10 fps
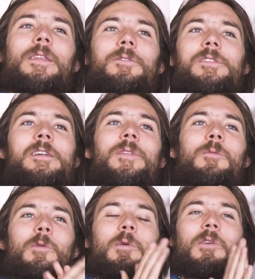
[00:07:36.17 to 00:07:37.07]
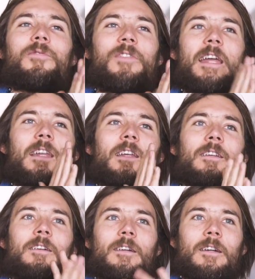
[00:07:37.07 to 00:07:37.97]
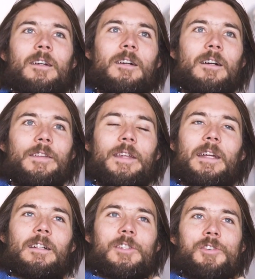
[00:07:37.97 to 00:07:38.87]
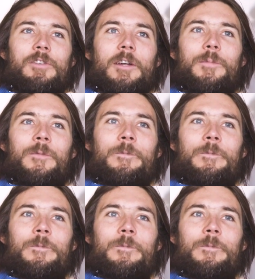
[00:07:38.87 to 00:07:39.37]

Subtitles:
there was something where we were fighting on like a trip.